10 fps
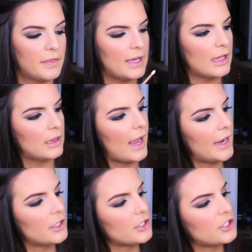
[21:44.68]
with the
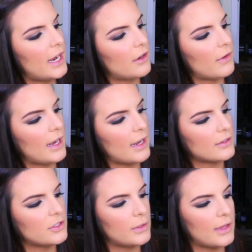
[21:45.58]
lighter shade right
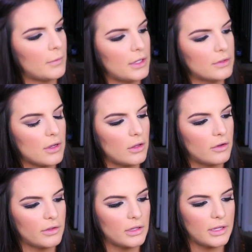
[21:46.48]
next to it that we used all
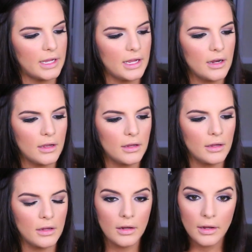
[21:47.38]
over the lid.
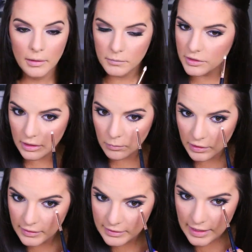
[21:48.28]
I'm just going to
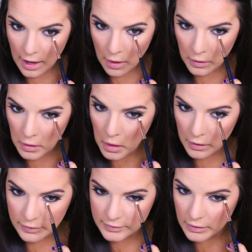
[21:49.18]
blend this out
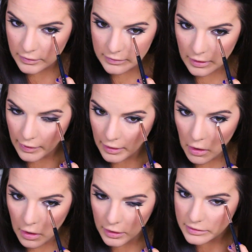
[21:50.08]
just so there's not like
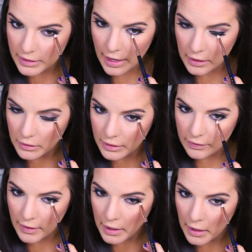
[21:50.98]
a harsh line
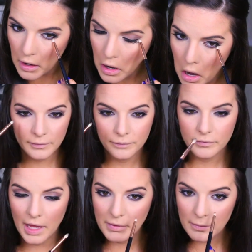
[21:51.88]
underneath there.
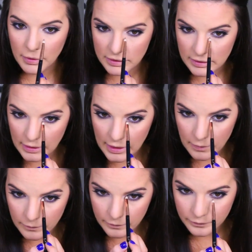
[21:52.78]
Now me
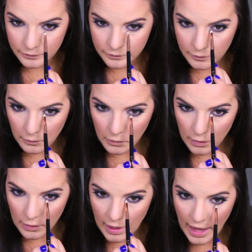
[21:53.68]
personally,
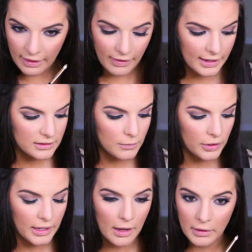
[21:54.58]
I like
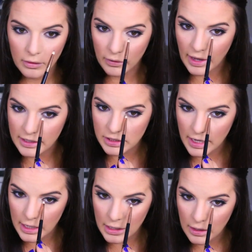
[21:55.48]
smoking out my lower lash
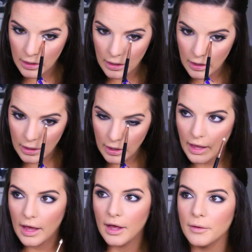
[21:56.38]
line.
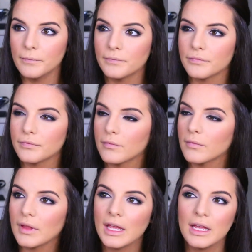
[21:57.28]
Um,
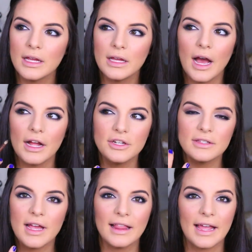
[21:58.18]
I
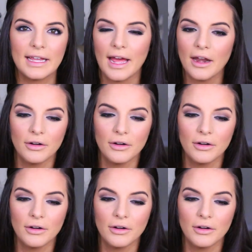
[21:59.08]
just, I like it. I